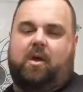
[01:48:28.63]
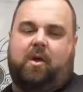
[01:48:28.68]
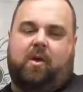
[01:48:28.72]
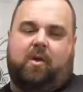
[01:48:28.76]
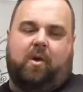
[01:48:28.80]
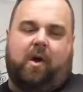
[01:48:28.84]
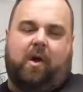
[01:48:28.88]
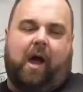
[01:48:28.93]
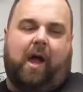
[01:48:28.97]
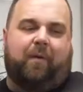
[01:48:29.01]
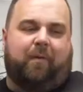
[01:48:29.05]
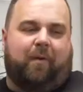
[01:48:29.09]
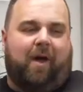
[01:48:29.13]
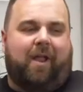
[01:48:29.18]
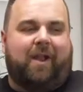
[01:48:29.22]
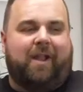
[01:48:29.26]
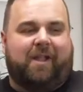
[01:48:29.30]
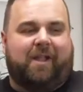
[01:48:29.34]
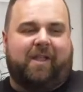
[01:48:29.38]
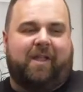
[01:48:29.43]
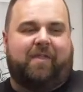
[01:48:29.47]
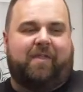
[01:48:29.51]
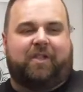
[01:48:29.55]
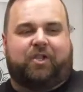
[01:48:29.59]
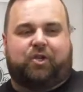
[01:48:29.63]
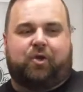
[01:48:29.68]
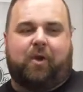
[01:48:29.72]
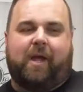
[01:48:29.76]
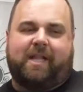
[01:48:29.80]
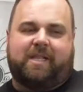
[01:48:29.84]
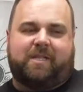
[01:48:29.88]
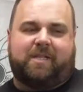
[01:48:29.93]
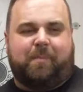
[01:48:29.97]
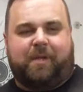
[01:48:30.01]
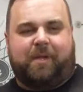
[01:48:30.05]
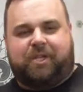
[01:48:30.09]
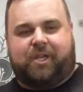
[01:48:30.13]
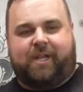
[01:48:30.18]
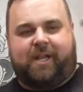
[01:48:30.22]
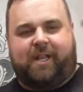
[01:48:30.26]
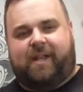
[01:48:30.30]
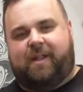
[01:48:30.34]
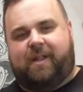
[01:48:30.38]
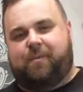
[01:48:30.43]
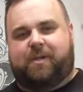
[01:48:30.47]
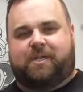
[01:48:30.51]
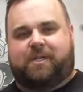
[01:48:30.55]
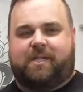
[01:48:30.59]
Ironically, the transmission in
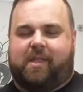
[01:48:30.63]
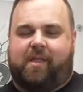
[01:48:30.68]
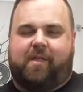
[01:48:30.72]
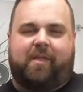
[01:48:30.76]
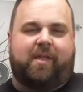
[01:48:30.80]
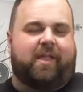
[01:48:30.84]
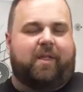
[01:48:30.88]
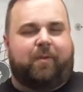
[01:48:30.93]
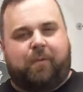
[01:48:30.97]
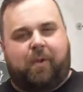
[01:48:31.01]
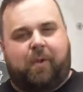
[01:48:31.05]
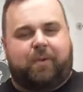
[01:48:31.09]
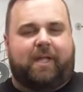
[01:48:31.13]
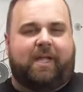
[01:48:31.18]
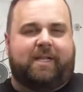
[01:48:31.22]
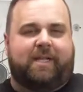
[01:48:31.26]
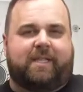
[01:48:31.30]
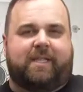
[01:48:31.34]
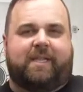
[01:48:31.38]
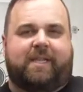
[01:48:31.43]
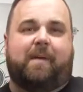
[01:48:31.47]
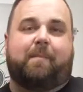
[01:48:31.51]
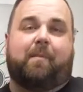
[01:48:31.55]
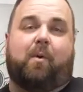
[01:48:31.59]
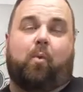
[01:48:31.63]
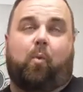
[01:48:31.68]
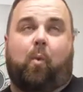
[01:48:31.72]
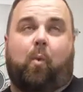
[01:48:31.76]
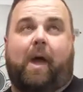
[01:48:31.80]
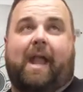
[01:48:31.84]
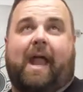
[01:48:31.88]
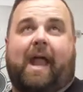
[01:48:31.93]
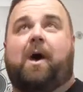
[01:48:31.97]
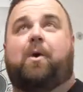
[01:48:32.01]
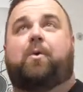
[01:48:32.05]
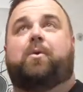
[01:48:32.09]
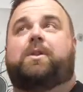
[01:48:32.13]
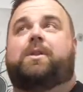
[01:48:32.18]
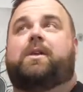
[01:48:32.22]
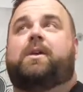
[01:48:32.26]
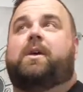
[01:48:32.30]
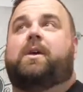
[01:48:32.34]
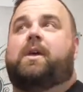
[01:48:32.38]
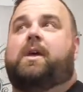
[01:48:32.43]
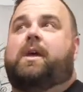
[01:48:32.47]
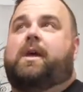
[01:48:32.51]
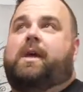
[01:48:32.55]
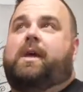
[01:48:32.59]
it, which is the thing that rotates the table, went out
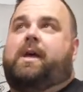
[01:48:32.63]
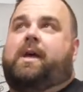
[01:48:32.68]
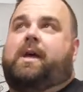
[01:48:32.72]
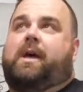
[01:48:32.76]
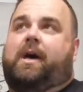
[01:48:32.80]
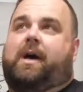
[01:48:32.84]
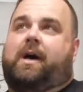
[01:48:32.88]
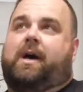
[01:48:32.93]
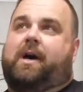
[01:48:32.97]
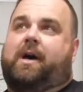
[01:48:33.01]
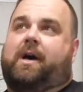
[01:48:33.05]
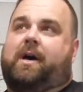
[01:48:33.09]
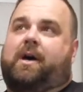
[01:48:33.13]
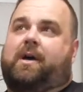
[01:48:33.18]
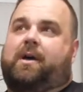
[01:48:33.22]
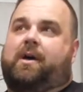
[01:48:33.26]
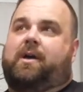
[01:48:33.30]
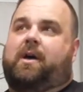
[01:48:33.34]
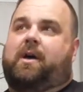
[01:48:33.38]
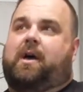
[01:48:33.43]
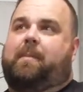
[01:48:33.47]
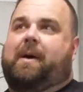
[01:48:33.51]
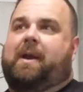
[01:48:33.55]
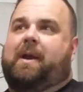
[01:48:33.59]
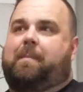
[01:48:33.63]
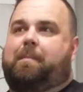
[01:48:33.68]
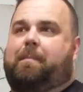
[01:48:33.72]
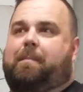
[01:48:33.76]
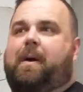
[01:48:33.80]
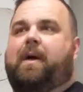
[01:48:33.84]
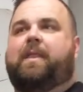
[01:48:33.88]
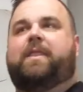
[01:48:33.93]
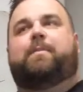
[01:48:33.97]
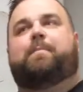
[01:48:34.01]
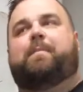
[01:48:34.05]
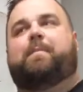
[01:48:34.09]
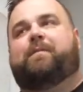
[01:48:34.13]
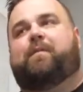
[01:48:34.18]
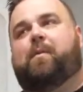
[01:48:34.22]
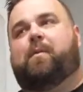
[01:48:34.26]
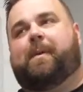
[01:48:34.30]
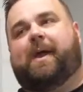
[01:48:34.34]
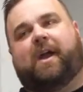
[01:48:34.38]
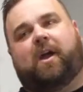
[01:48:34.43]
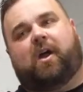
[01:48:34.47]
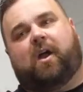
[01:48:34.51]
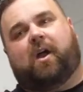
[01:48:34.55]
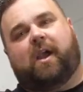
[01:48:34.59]
about a month before
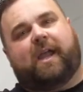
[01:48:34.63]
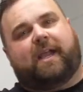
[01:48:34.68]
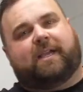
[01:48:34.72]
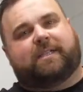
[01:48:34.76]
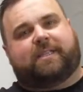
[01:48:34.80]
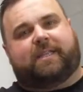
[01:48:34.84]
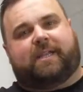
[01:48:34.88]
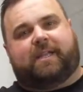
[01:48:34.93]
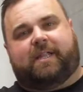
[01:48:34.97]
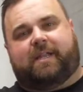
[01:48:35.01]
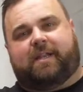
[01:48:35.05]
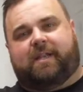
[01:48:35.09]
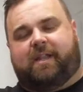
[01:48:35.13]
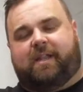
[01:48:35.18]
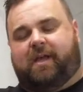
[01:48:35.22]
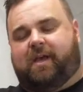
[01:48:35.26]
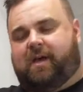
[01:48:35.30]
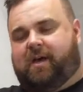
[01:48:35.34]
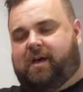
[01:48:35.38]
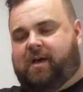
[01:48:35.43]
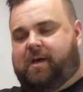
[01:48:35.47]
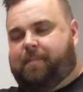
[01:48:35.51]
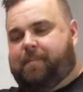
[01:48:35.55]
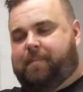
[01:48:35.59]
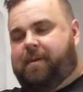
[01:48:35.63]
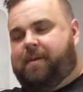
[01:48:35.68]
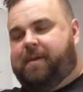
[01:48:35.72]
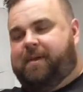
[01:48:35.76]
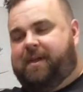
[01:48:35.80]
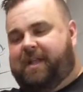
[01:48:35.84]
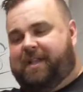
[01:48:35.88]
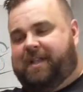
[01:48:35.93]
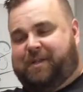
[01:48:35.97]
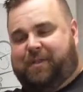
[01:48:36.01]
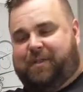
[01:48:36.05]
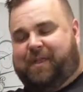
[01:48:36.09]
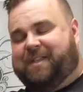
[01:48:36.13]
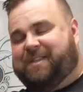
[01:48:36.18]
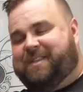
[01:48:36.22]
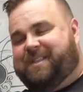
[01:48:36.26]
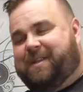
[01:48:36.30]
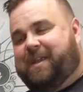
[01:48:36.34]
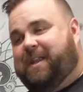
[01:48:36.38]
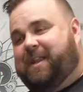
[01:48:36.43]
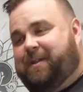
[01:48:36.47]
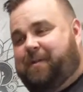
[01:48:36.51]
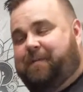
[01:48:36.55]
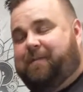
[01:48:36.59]
my car accident in
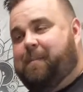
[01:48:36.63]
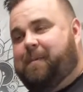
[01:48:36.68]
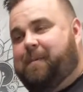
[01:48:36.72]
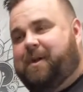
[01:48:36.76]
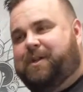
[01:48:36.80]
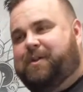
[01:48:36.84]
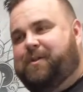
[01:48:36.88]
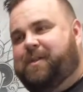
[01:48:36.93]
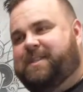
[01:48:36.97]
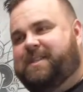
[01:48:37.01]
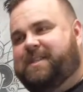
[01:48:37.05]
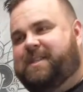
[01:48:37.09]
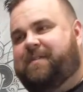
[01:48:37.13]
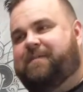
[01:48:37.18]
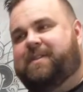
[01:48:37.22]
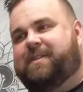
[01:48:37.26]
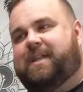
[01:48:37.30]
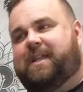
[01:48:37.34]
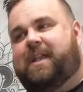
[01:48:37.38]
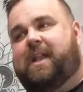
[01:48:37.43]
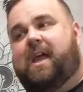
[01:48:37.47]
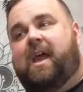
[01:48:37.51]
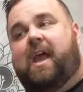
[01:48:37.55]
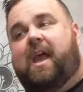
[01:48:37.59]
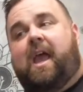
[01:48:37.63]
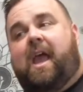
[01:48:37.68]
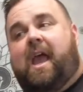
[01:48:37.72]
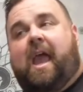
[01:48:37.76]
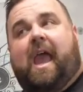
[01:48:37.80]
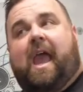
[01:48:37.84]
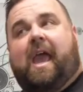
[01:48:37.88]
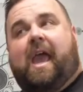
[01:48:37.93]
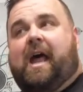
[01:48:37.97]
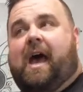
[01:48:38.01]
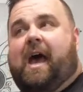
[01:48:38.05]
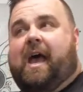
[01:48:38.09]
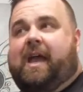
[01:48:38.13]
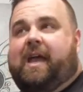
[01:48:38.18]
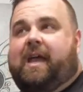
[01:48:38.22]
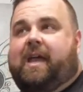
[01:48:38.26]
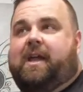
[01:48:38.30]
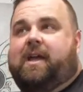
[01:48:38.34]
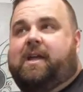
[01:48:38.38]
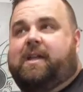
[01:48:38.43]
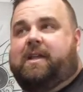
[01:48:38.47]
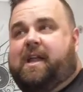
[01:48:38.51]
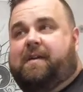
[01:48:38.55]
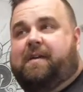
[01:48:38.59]
November of 2017, and
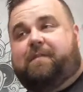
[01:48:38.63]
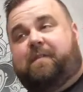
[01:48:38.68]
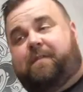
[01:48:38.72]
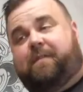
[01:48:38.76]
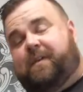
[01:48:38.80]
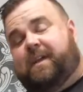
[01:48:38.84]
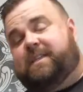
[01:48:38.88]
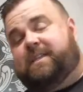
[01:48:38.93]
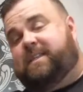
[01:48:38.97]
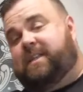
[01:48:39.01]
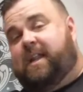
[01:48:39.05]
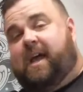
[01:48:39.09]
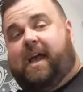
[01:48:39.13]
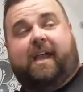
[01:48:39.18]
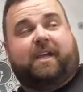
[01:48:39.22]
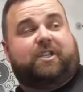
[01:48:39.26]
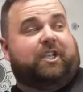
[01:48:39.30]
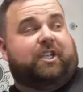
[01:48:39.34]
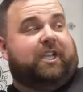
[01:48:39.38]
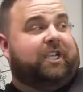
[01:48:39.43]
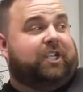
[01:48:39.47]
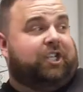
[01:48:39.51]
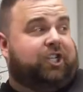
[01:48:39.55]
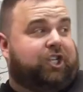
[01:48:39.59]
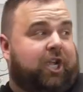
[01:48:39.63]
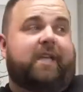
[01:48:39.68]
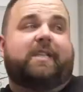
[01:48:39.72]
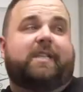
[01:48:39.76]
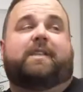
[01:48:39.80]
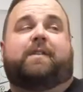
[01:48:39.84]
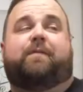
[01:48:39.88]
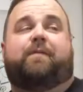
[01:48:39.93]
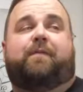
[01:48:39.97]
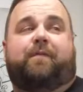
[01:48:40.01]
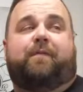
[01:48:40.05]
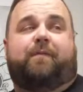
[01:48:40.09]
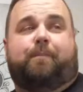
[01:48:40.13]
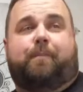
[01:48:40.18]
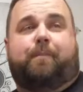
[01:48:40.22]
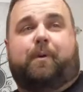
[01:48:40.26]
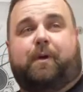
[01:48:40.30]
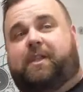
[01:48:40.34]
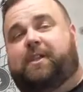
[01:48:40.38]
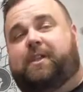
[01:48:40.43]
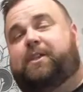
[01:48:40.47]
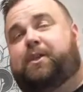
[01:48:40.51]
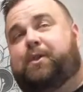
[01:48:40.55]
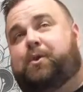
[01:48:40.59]
I never fixed it. I actually just
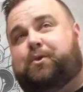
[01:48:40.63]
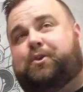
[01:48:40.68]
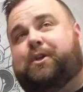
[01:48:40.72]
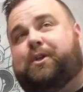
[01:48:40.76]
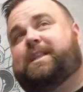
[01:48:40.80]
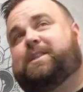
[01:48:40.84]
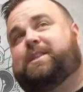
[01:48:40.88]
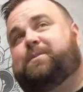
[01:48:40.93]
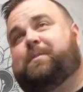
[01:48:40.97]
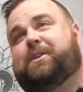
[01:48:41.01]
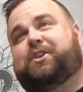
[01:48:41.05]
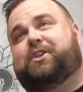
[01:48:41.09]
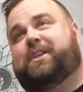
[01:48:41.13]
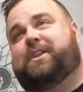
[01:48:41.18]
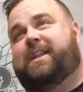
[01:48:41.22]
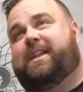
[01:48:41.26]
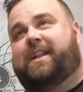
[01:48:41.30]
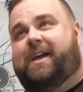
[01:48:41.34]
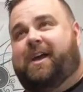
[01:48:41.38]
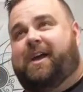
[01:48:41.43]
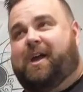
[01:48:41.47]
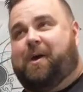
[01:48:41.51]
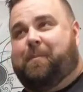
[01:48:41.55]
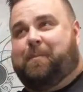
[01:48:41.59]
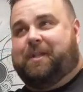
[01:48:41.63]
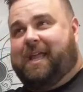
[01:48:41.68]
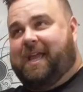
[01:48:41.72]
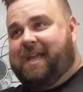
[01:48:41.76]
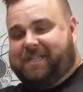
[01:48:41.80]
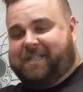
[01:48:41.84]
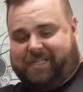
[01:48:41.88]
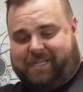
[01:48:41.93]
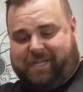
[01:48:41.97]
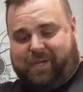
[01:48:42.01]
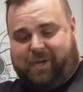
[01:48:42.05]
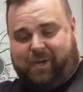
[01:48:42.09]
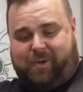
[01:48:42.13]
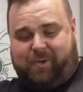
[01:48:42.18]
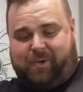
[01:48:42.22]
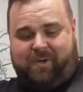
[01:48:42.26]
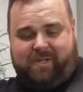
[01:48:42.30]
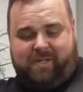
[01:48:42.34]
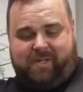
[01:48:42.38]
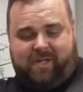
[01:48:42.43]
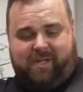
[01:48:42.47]
put the new transmission in it a couple days ago.